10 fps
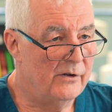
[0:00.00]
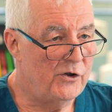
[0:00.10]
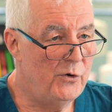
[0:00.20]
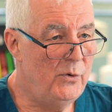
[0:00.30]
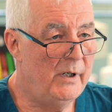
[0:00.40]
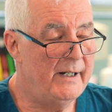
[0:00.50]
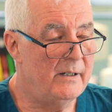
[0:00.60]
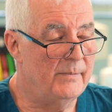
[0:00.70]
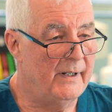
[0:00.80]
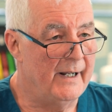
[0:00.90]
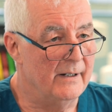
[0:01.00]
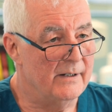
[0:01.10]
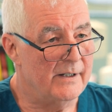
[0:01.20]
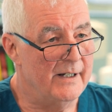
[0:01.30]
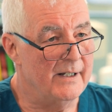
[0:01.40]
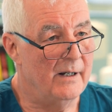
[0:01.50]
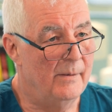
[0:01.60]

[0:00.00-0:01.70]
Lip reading: true lichen planus is